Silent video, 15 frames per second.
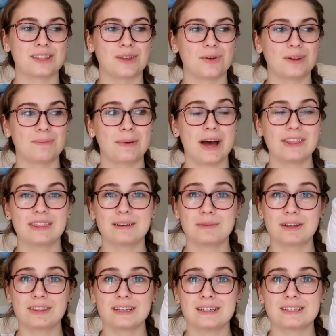The only bad thing
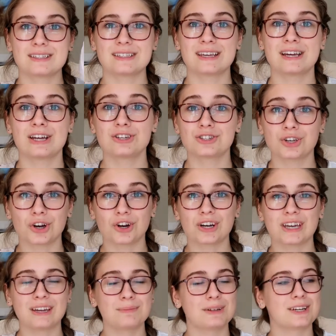about these is they get
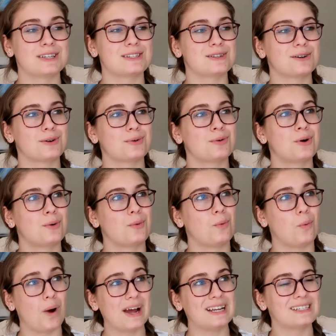dirty because they're
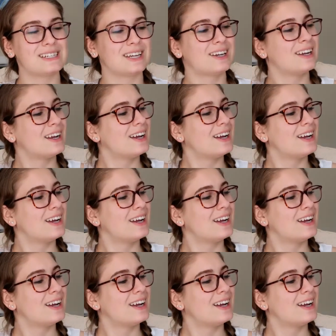white.